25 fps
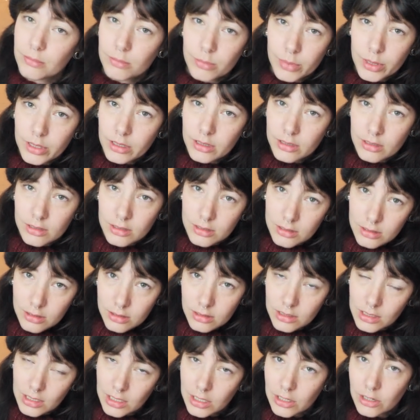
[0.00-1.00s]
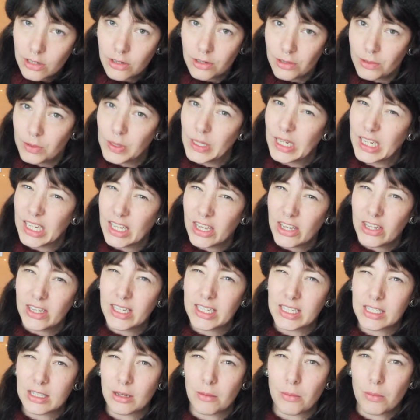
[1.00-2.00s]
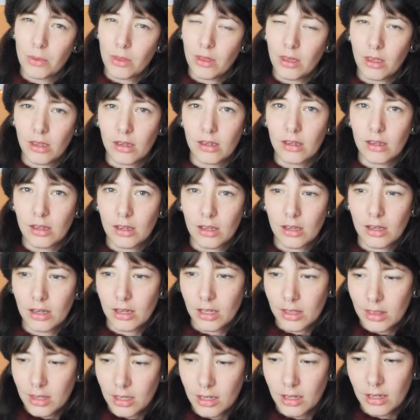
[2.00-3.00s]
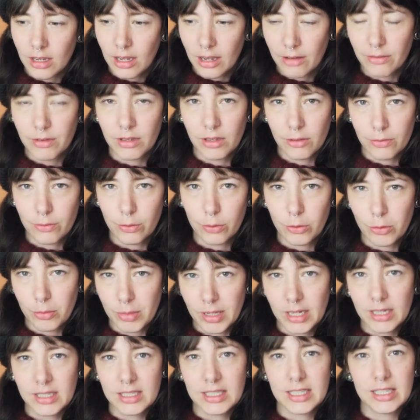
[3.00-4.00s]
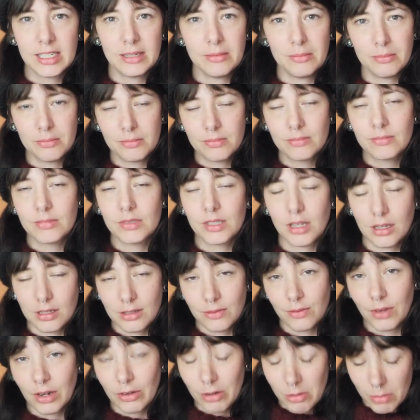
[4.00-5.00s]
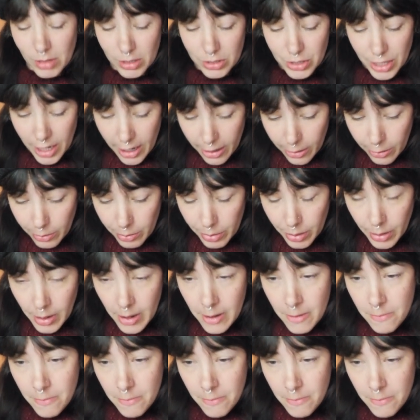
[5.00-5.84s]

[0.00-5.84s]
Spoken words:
because, you know, learning something, I think having affordability does very much help.